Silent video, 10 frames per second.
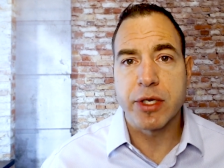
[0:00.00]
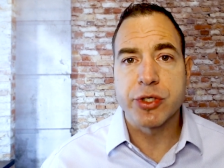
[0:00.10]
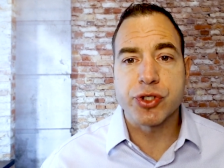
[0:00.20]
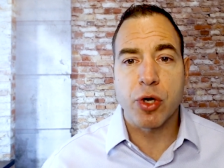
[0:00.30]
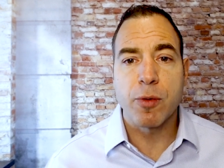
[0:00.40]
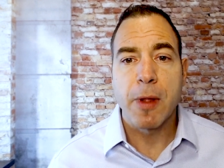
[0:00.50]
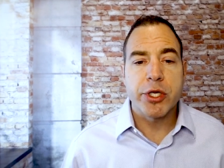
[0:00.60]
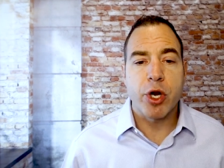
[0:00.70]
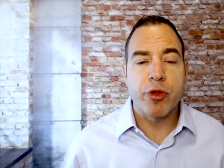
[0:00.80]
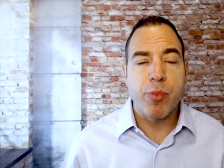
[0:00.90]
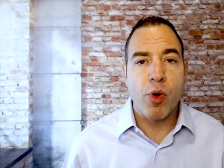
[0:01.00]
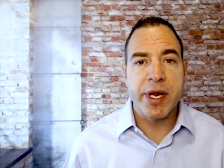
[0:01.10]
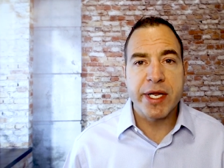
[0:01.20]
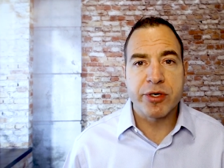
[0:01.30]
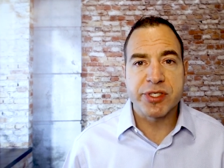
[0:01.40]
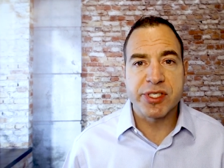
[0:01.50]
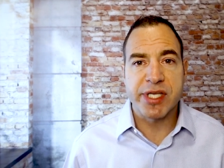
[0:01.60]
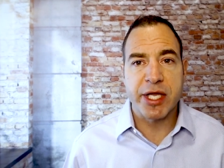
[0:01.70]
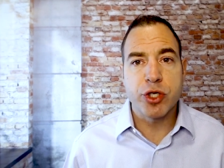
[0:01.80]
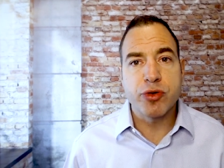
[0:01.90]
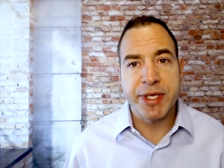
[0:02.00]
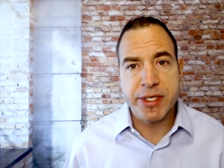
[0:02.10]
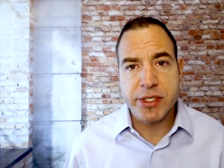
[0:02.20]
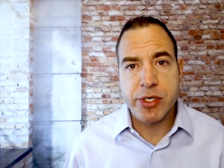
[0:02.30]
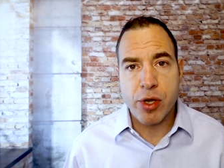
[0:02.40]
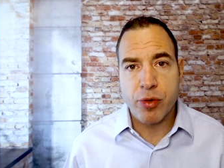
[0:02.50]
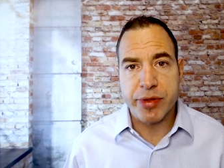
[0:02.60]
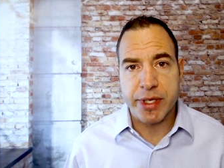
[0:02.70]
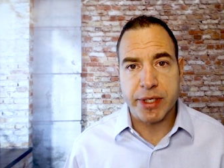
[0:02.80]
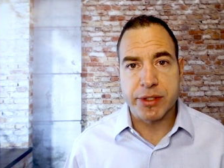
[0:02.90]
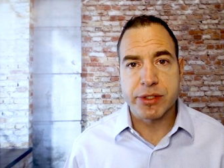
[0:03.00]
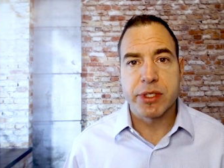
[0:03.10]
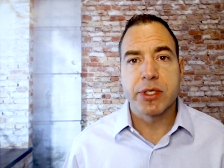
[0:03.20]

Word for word: So, you know, the point here is to say you need to know these